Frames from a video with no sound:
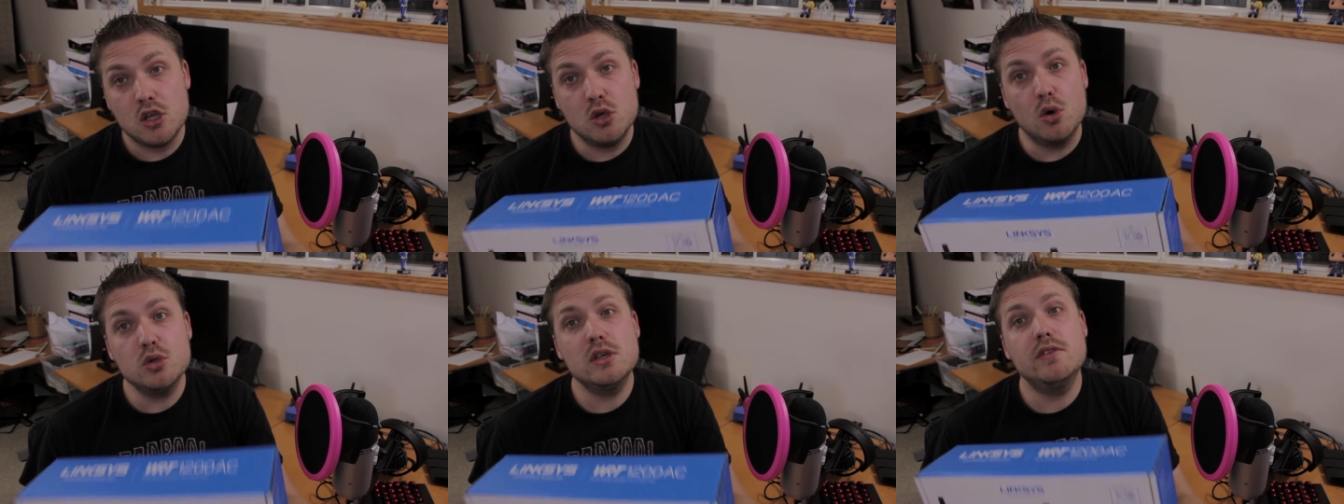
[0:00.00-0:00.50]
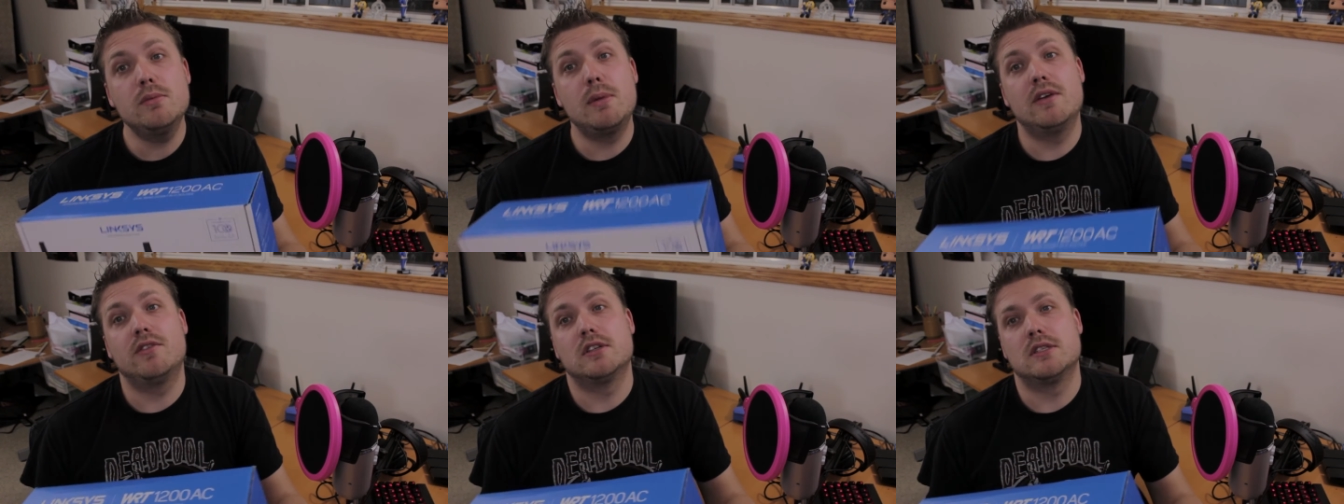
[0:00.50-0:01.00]
You also have to
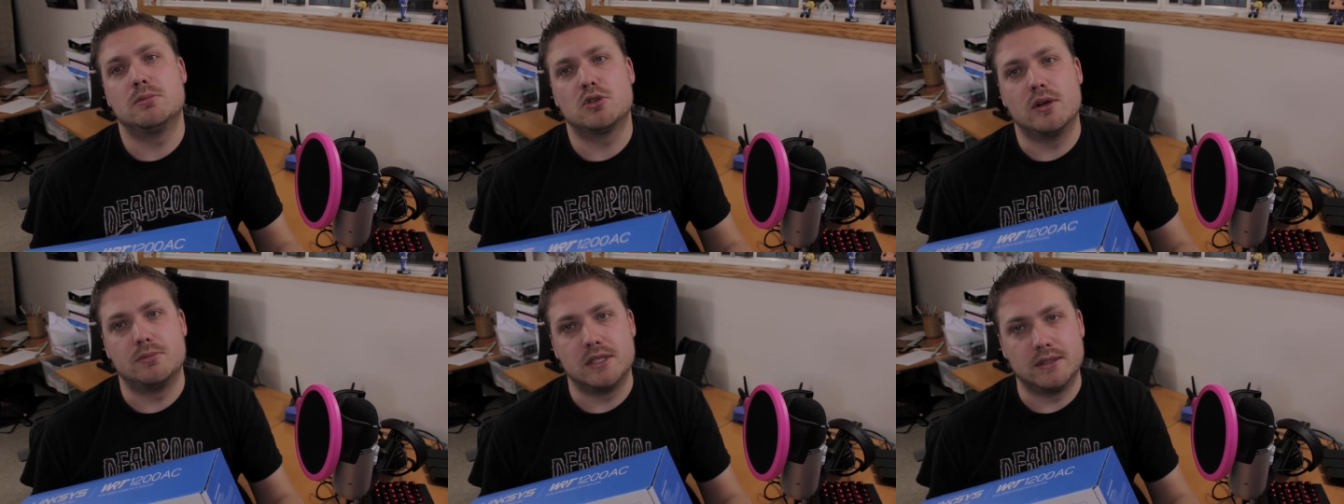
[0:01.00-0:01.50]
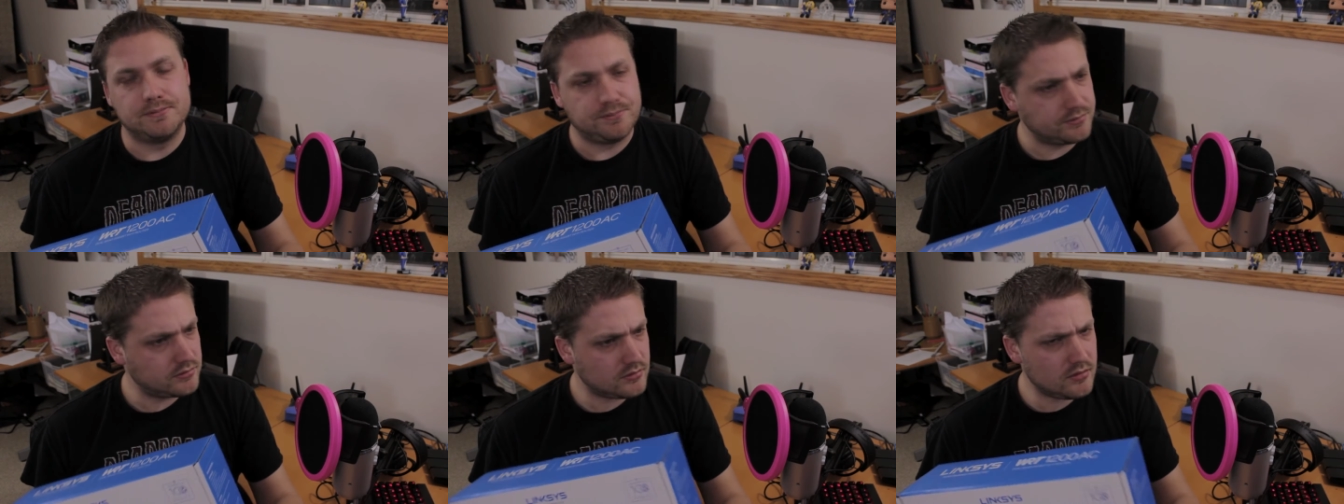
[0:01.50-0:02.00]
pay for a subscription,
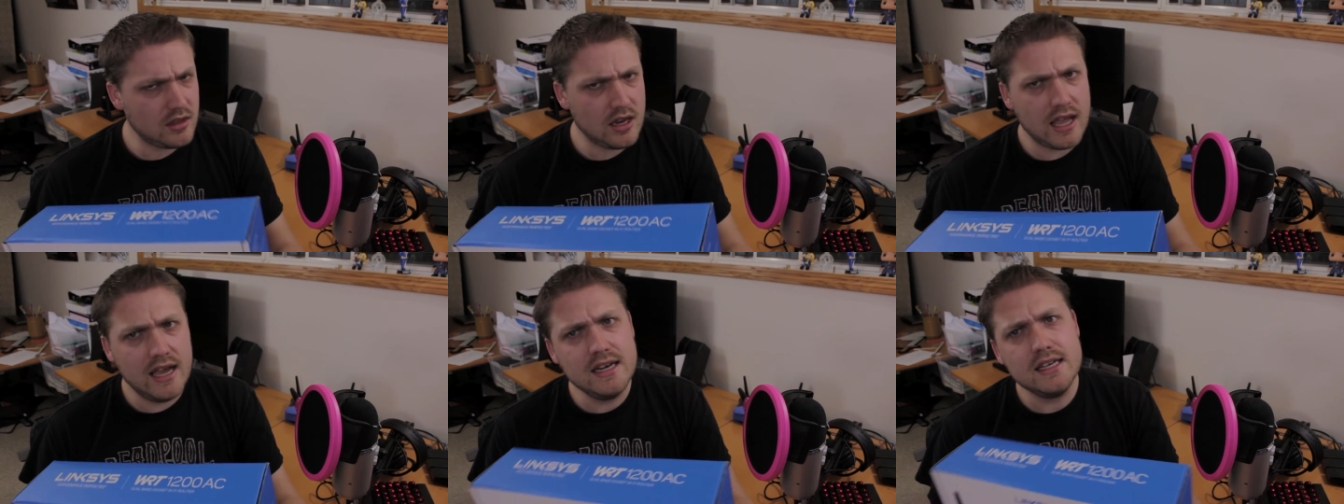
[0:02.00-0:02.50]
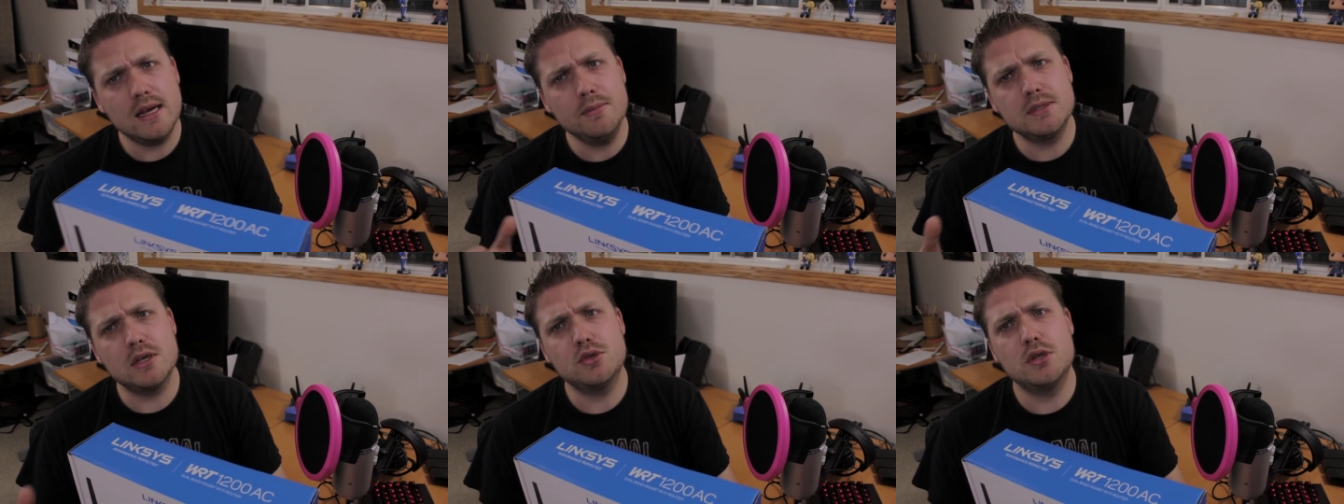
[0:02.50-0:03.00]
and it
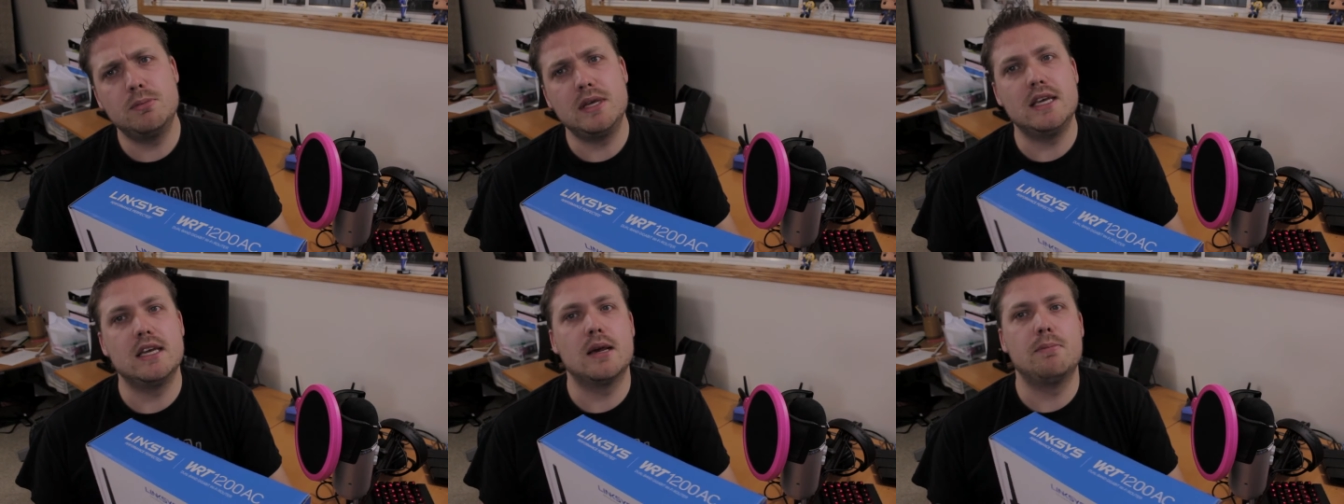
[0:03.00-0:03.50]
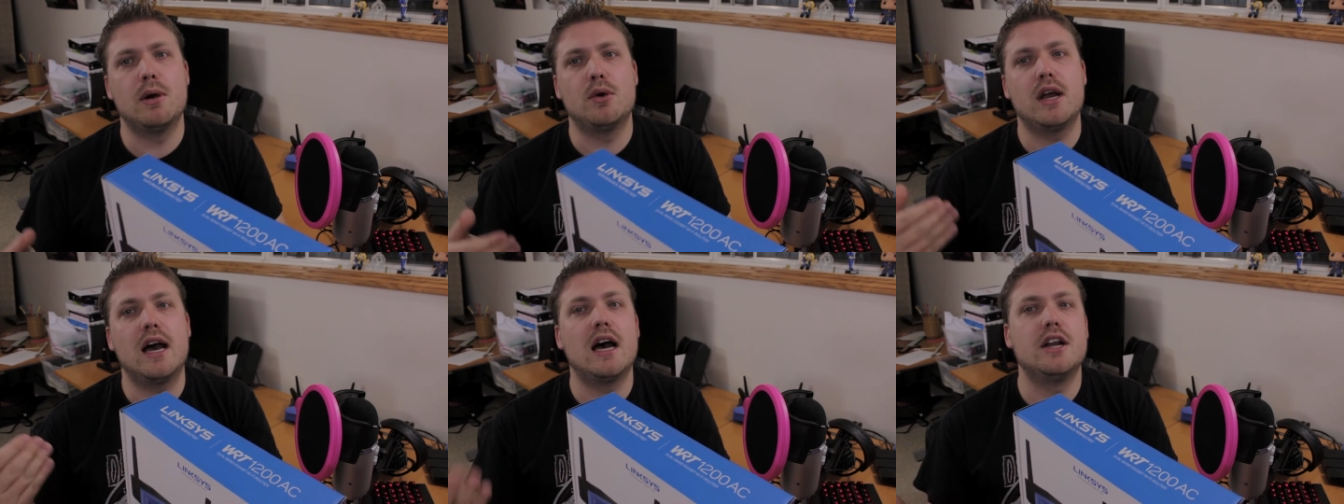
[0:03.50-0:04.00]
comes out to being
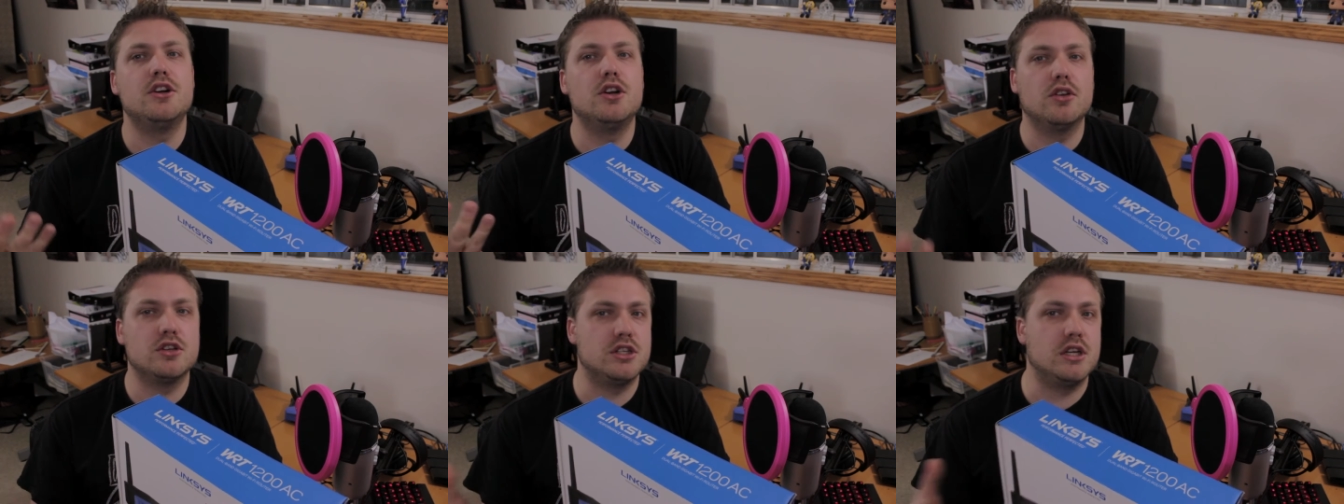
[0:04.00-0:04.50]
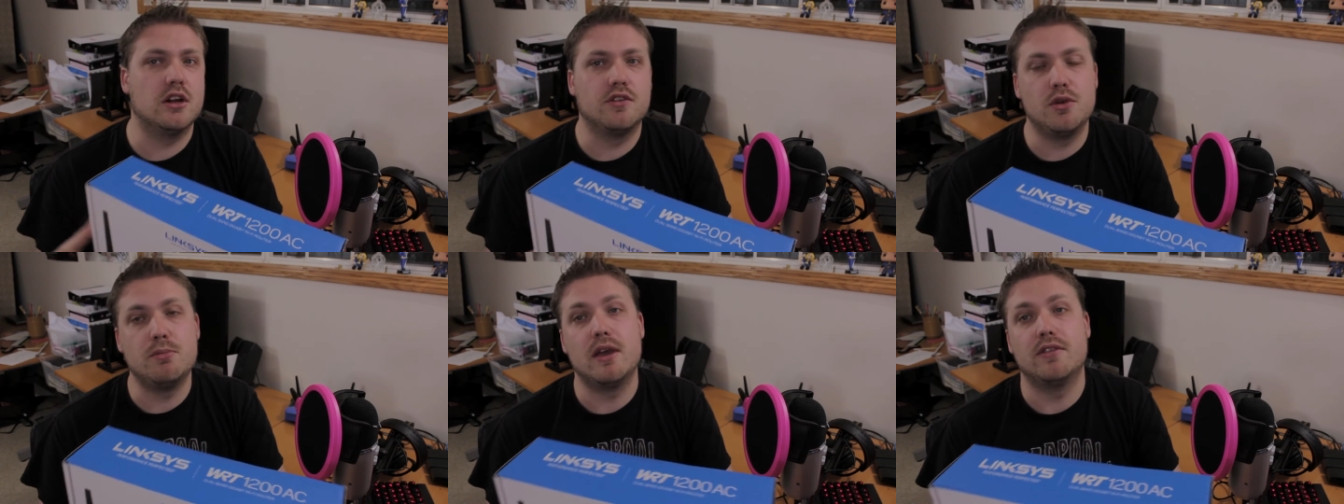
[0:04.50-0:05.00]
about $100 a year
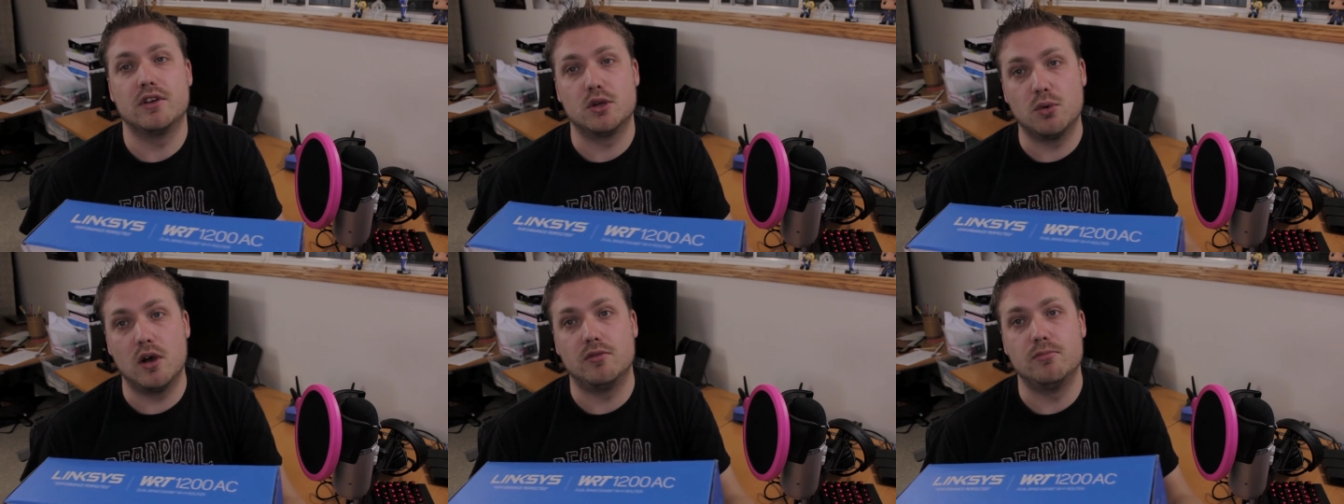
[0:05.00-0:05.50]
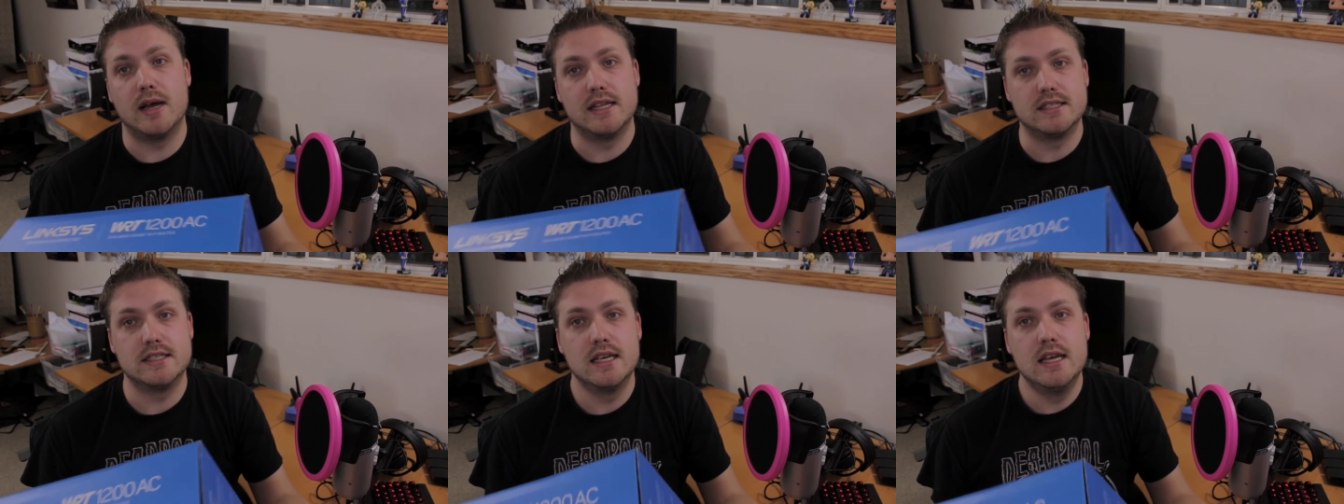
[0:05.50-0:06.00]
if you pay for 12
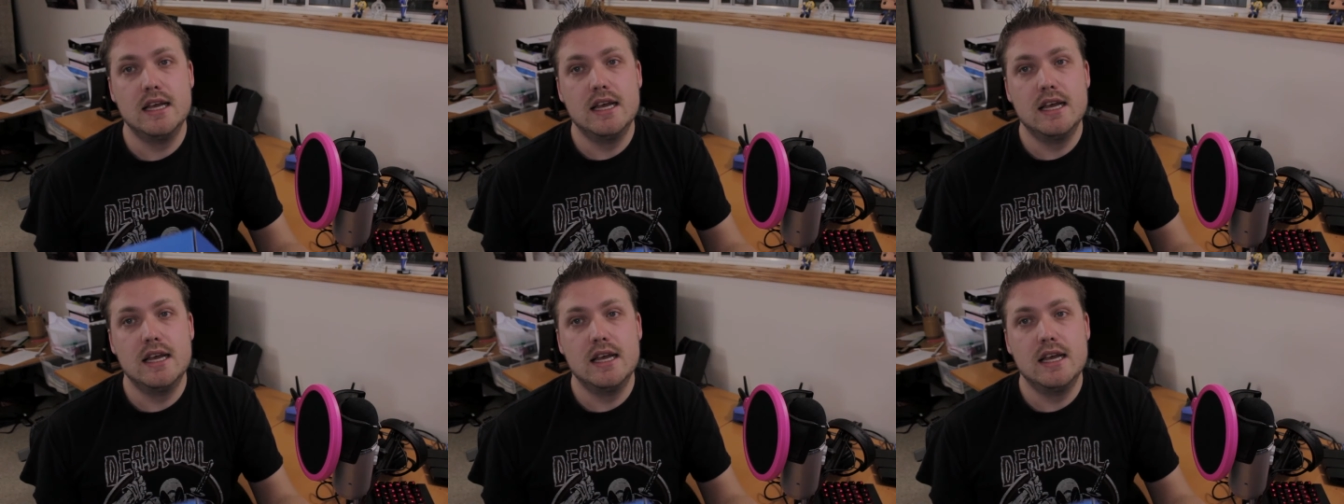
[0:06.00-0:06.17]
months.